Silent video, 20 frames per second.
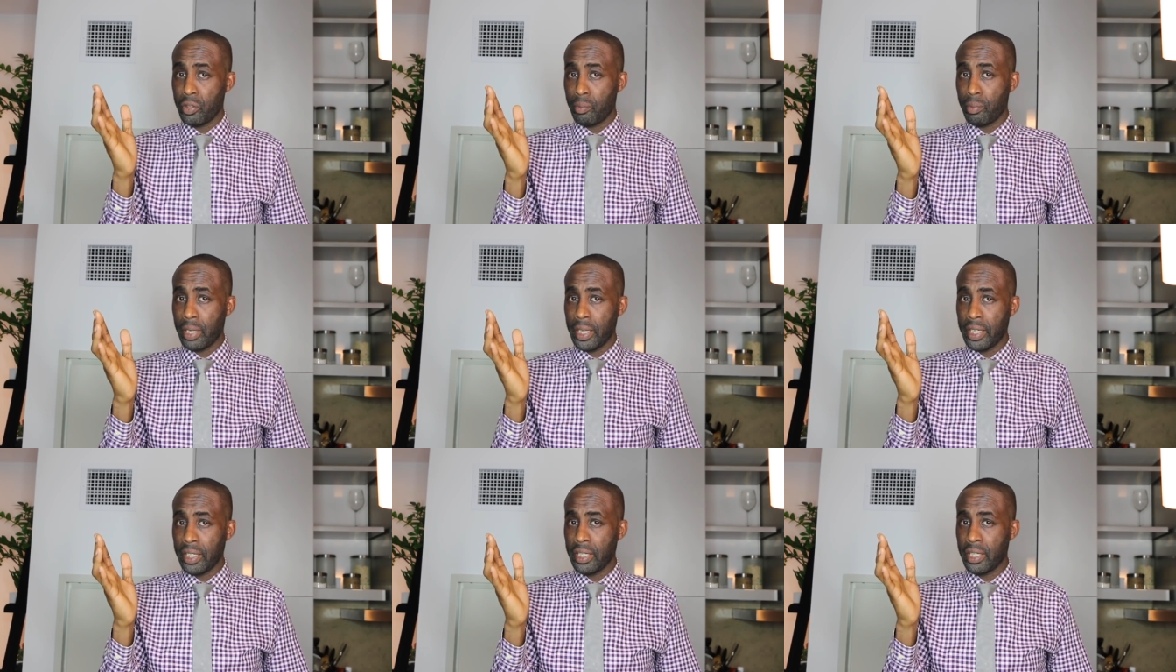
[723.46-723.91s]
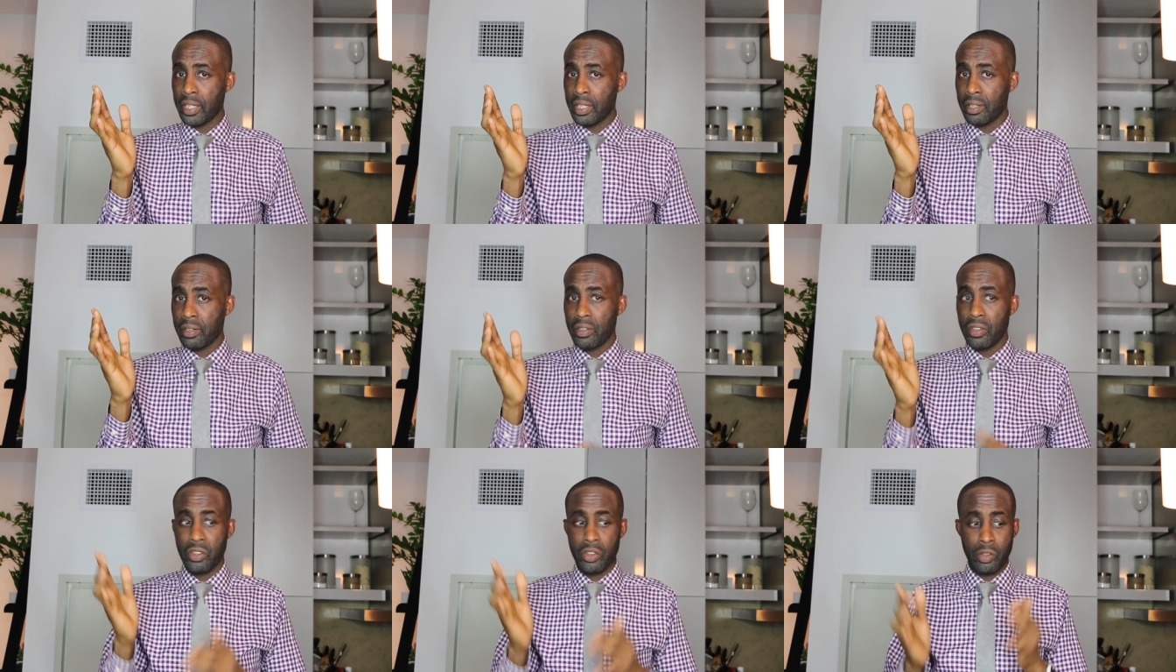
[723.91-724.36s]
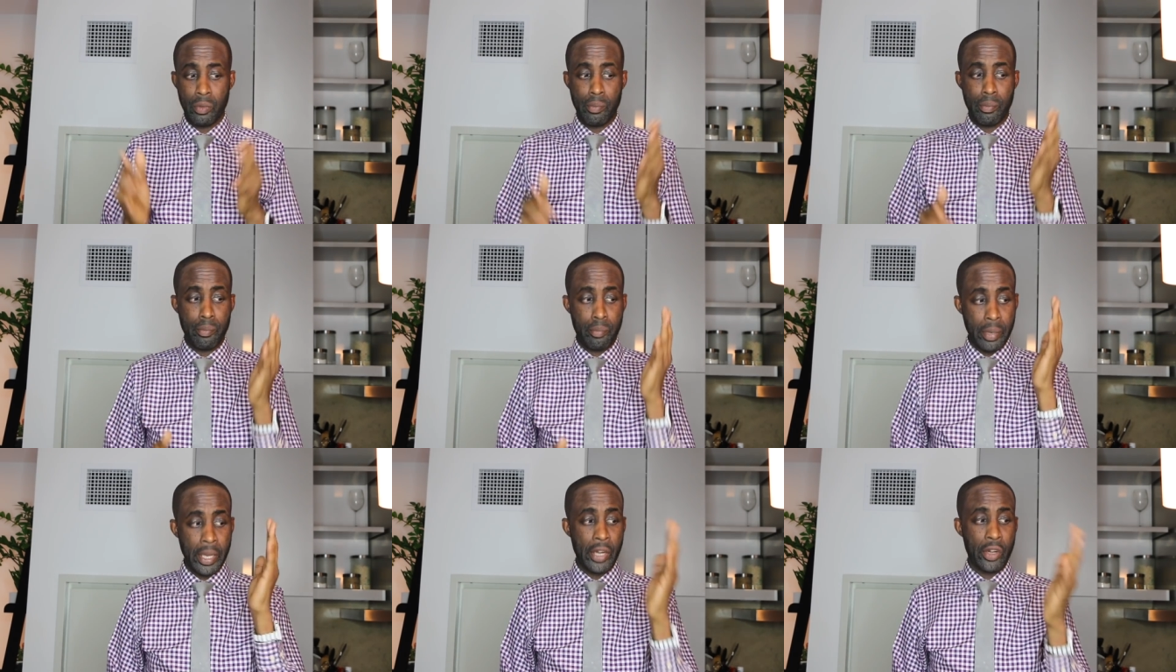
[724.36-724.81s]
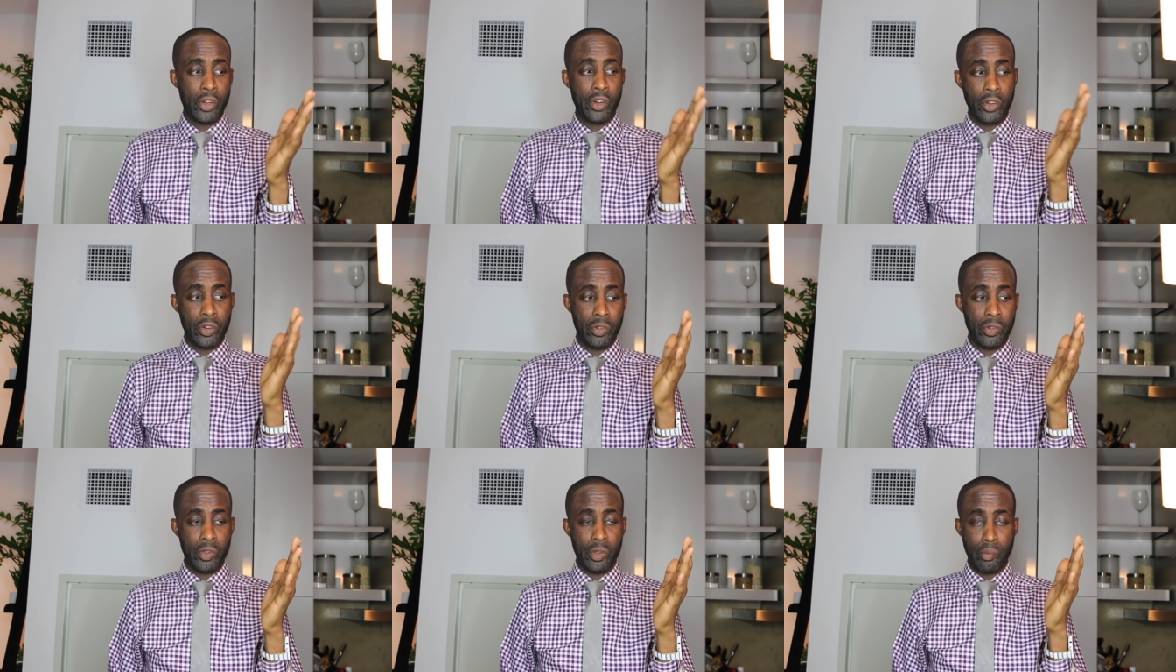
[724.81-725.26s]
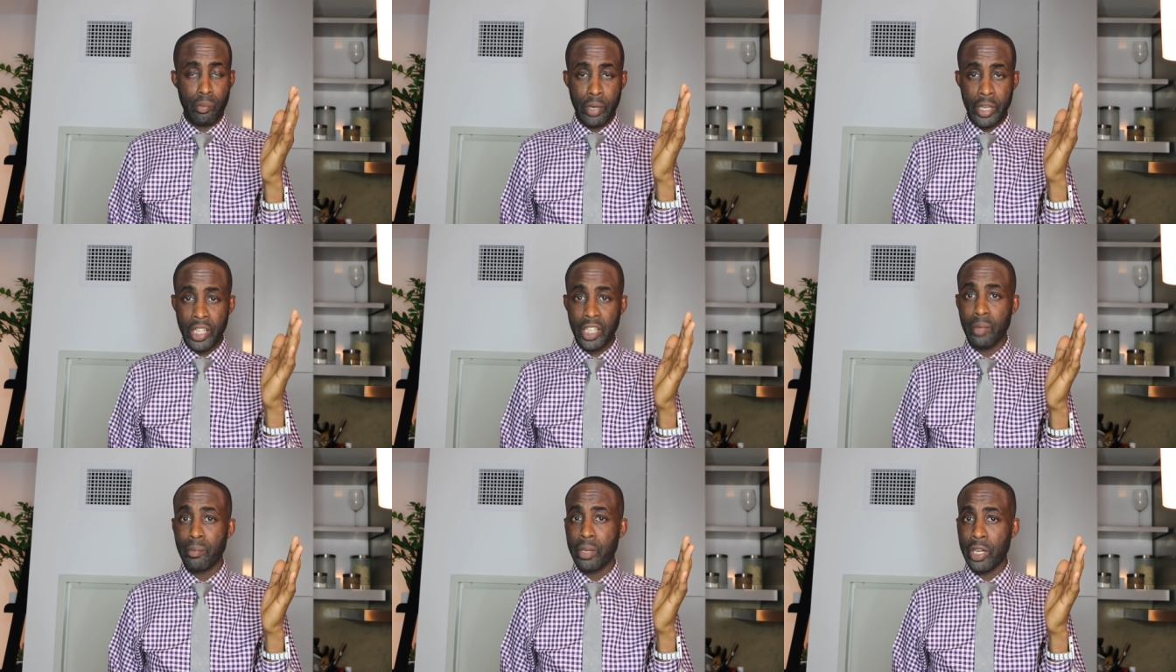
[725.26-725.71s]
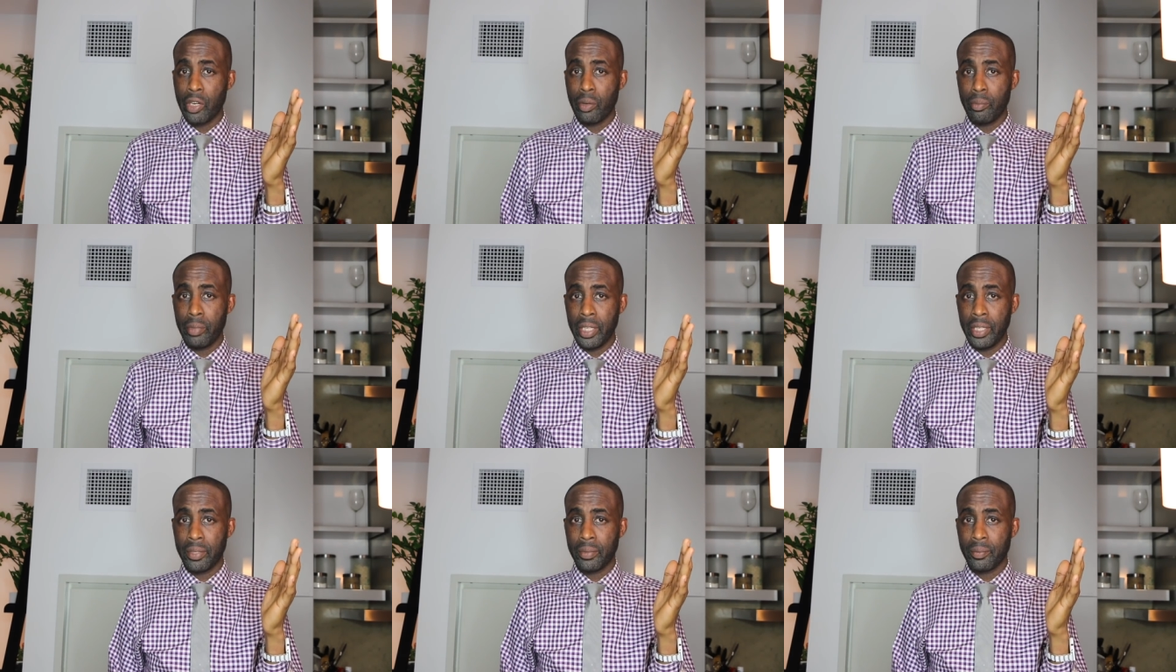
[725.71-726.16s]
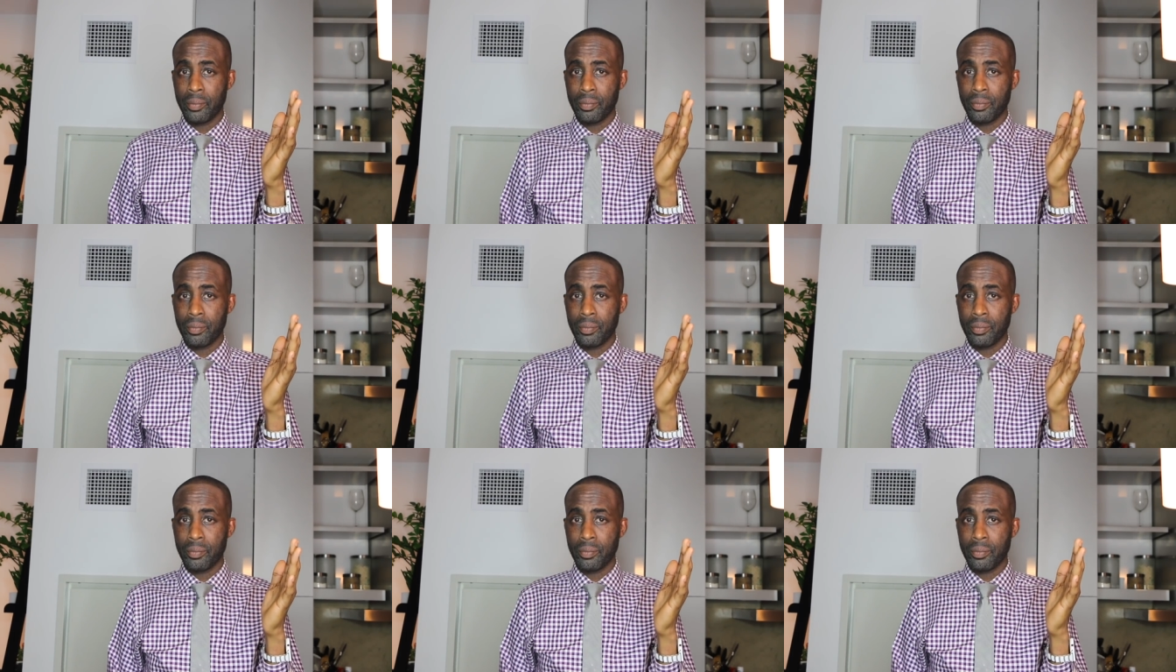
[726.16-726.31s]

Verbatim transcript: the bike, the better the braking better be.